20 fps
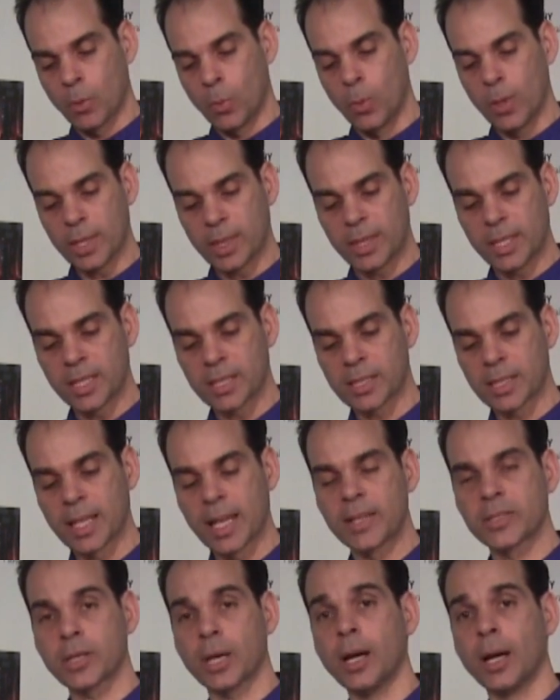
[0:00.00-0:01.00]
With this
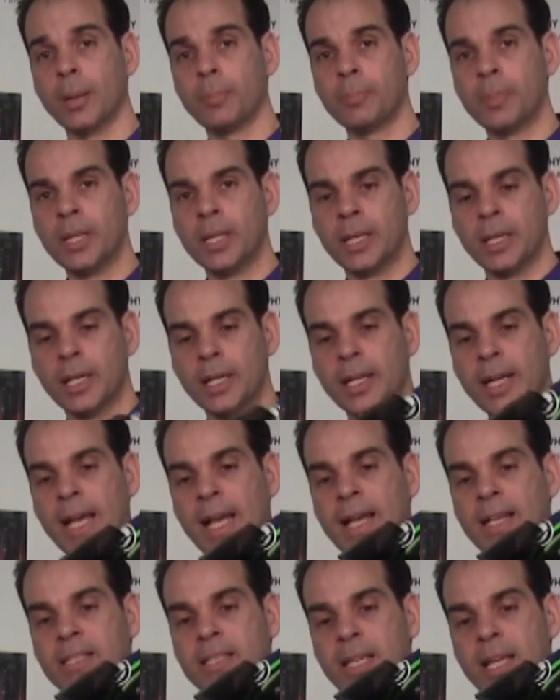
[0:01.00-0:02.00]
lens up, it
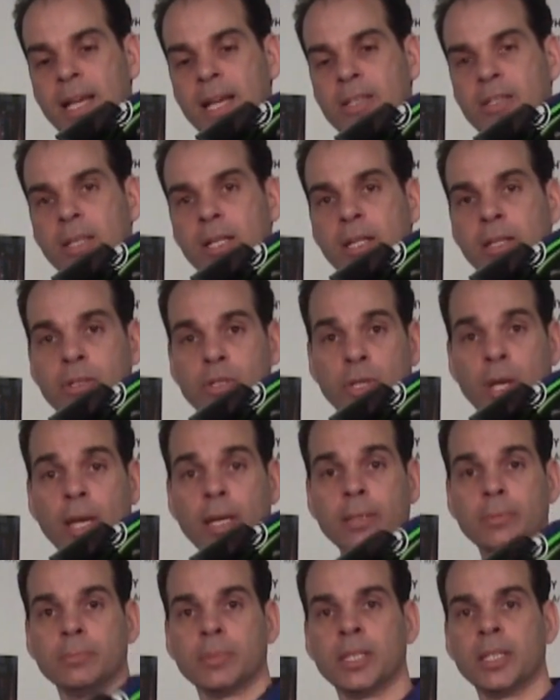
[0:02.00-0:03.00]
acts as a
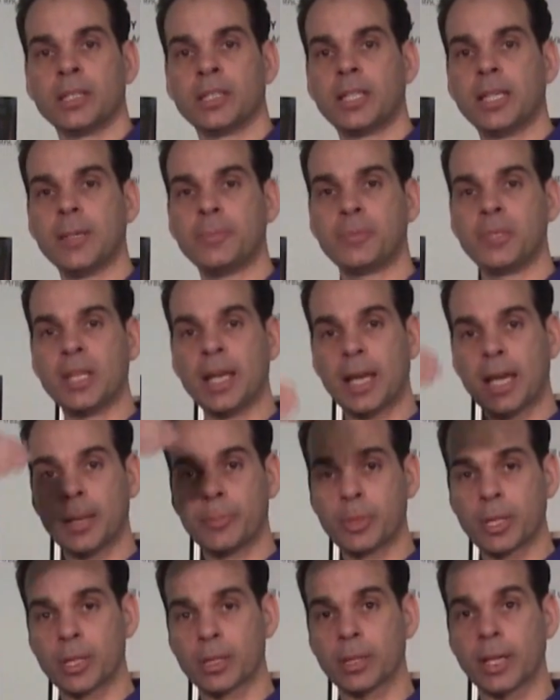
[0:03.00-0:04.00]
shade. It keeps the
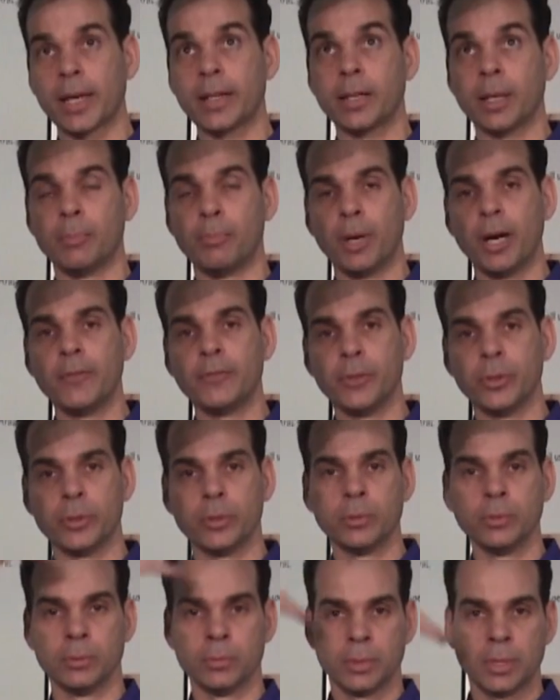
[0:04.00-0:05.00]
ambient light above
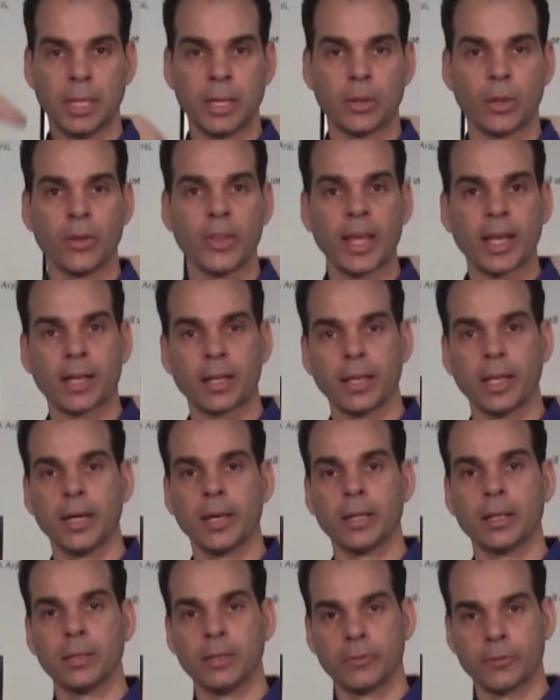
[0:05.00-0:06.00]
you and all that
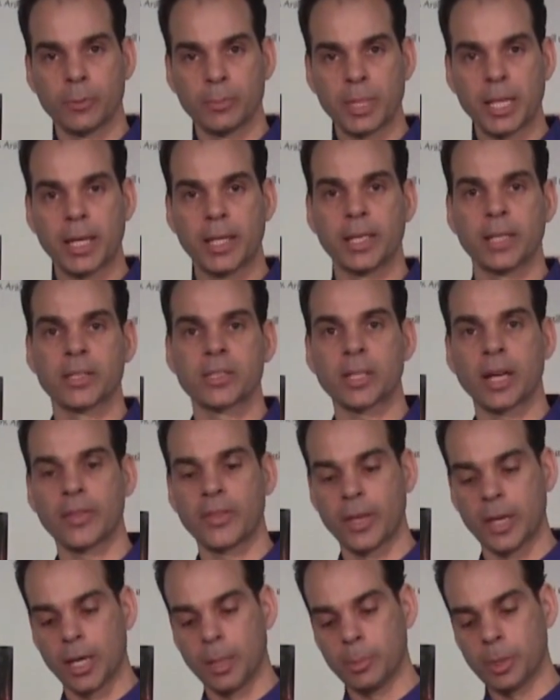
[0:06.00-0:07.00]
glare from getting
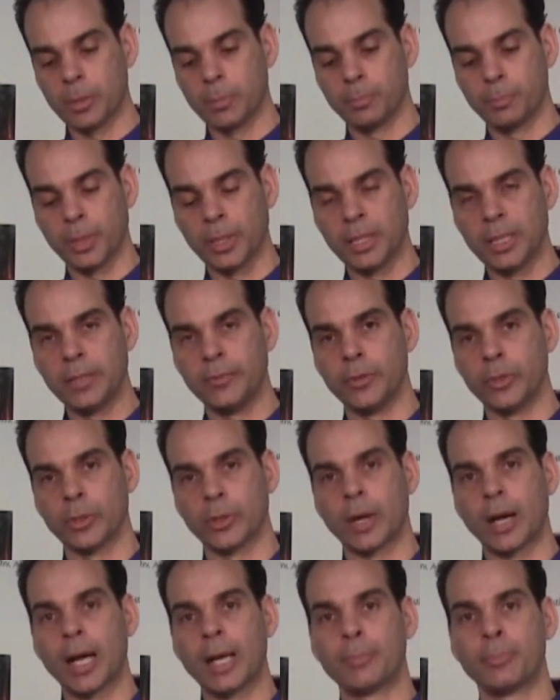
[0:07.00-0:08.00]
inside the helmet, but leaving
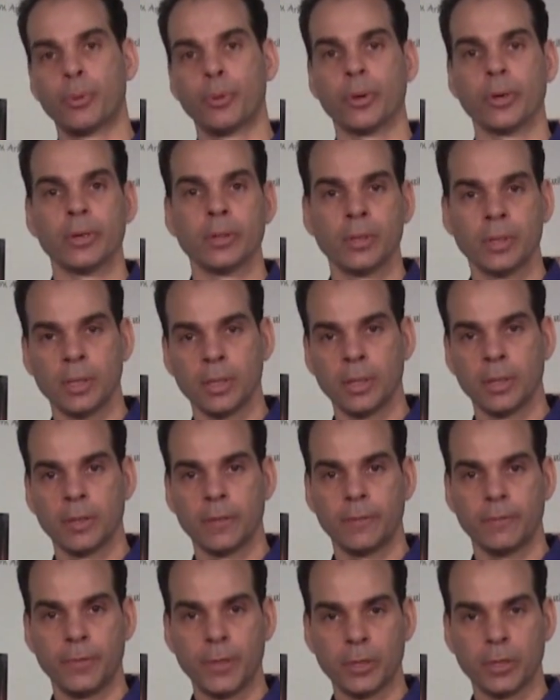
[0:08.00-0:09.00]
your eye port
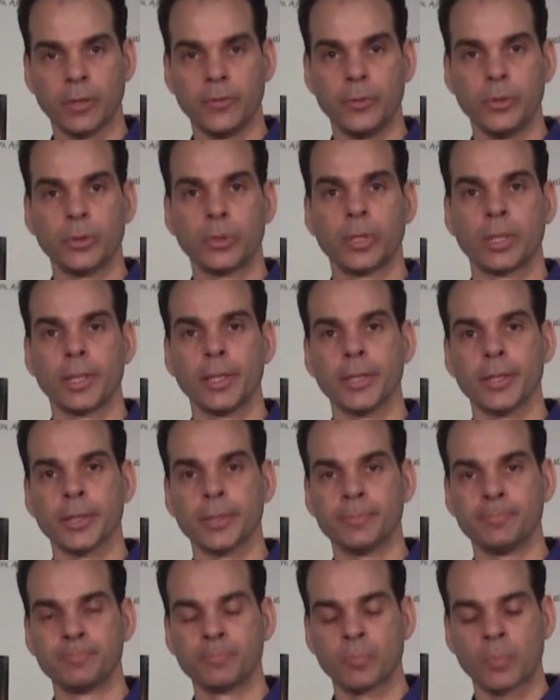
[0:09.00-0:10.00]
field of view clear.